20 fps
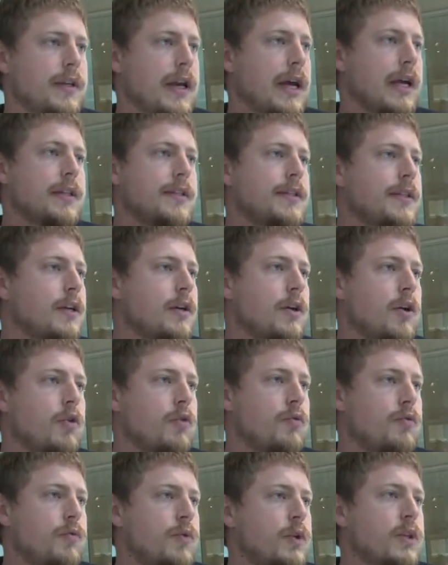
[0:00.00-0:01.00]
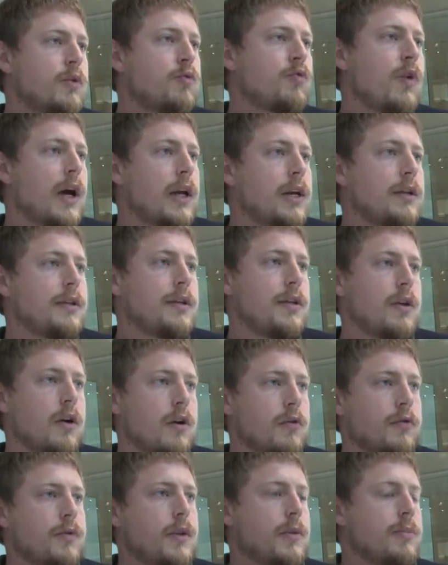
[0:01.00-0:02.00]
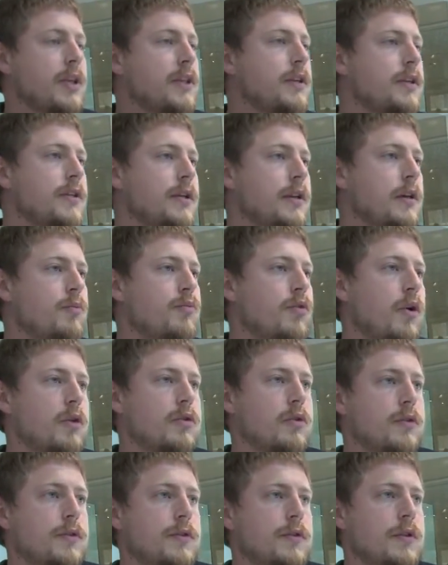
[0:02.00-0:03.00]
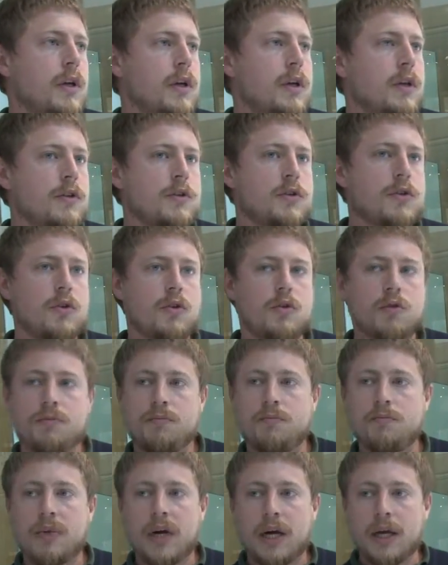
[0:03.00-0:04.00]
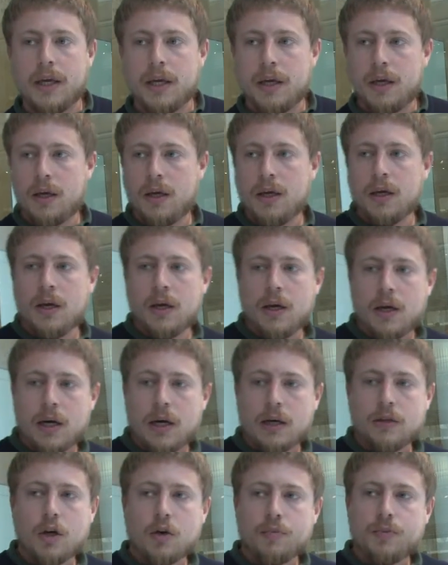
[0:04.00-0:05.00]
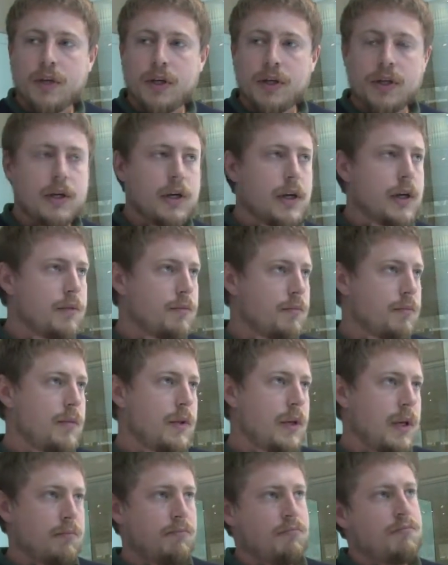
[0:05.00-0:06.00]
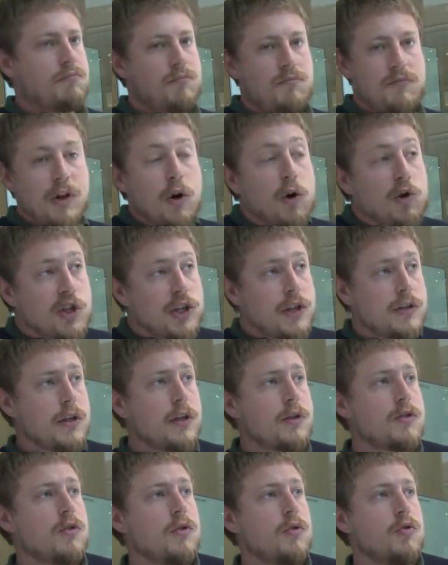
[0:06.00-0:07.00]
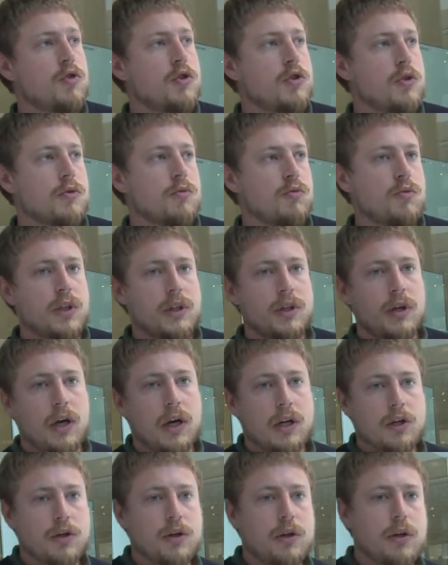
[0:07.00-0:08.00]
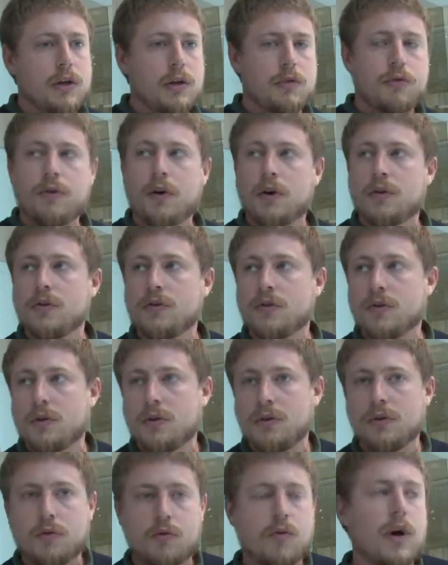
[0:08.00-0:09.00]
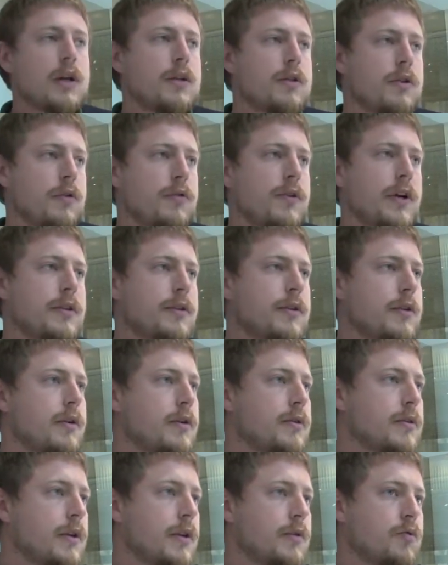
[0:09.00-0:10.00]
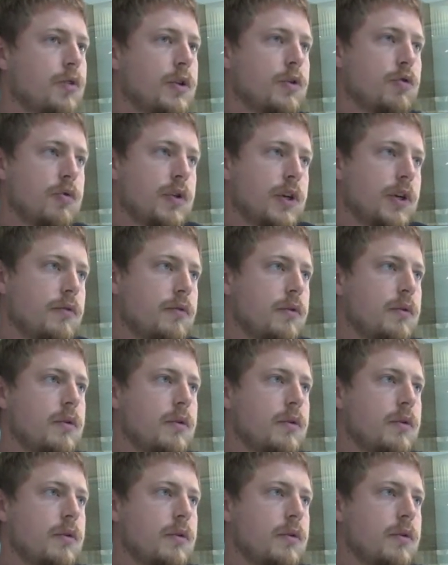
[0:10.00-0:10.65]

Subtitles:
hands in glove with the quality of the medicinal products. Mm. So by adopting a logistic solution, we actually are focused on the quality of healthcare that we do give.